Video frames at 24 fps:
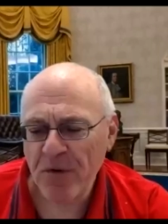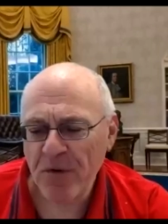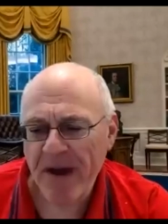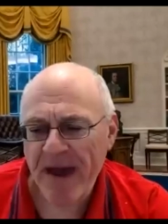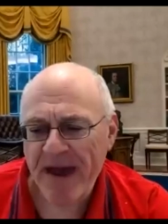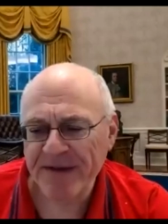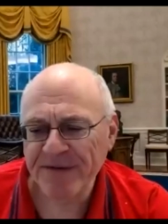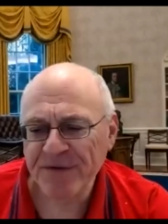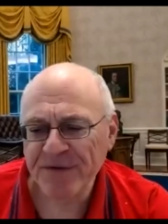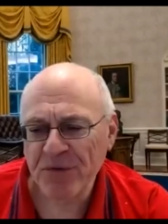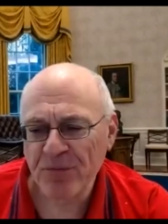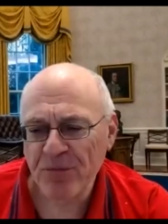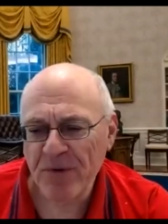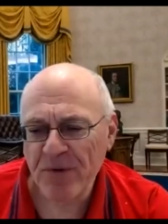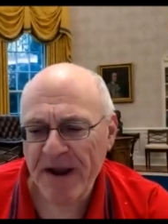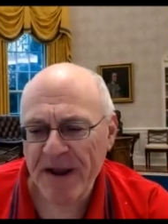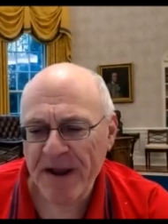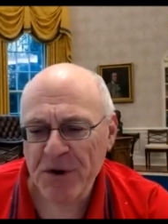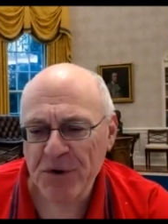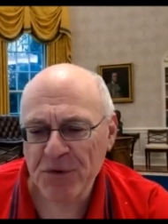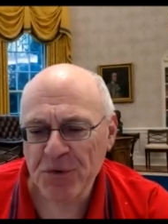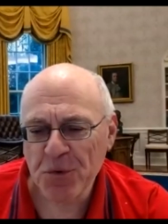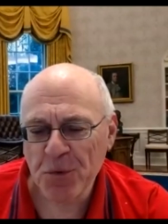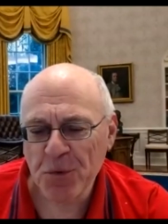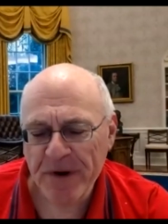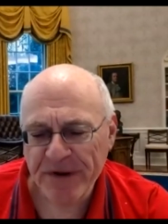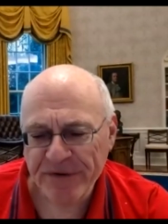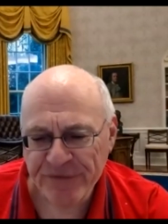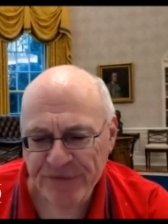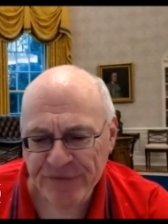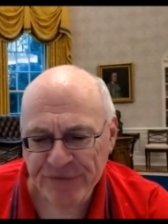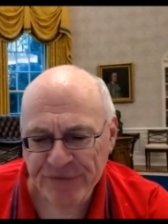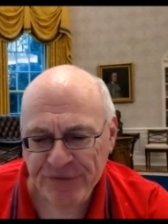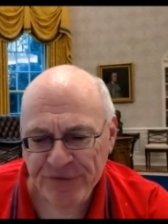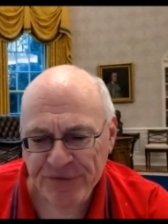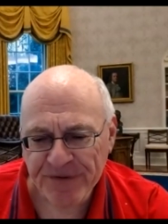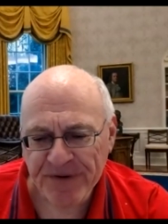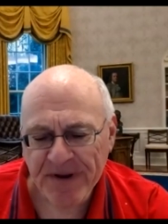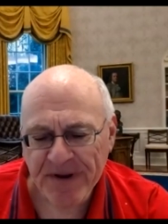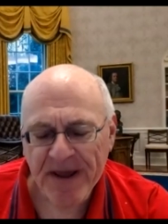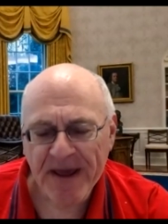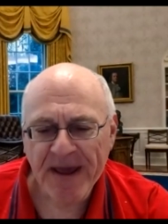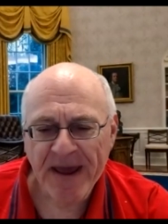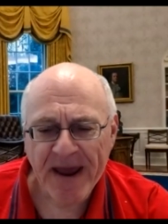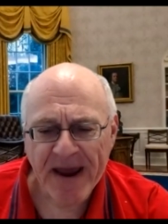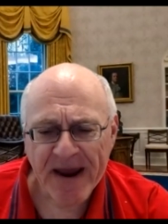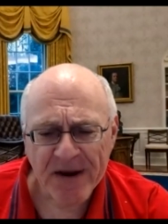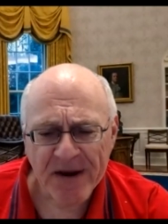ask a really good question,
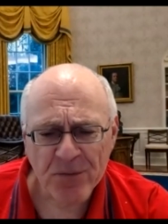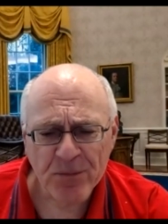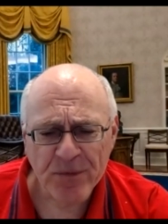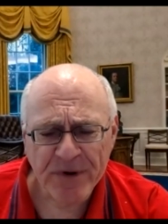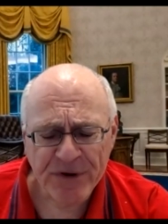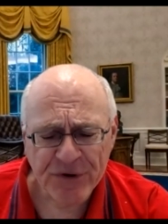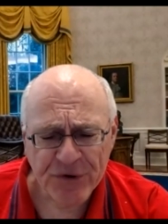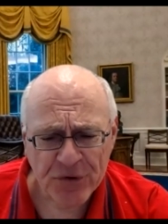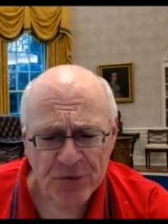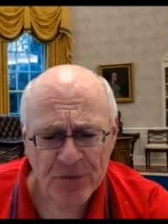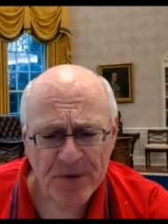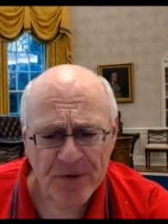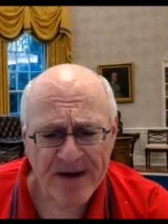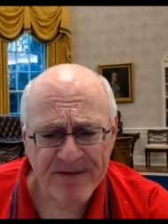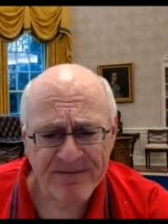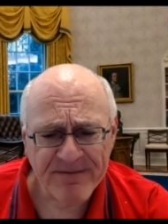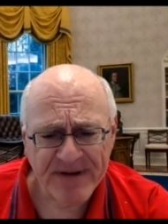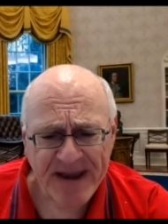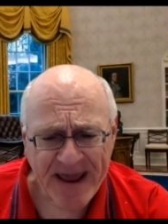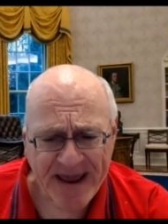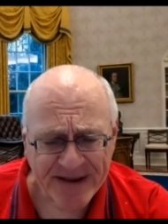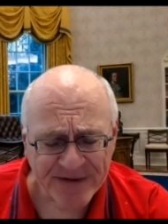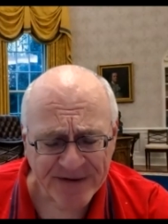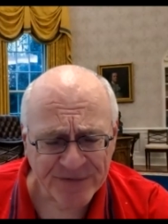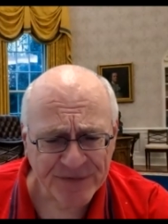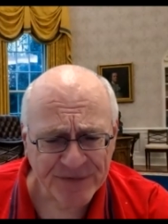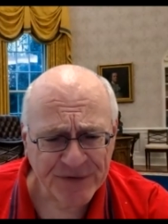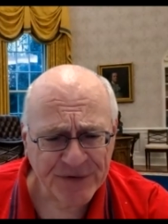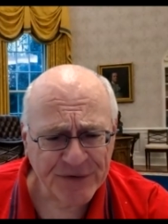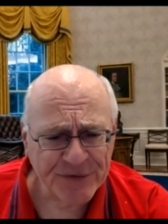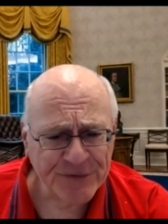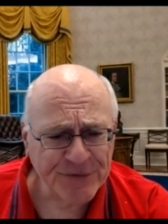and we do have an answer.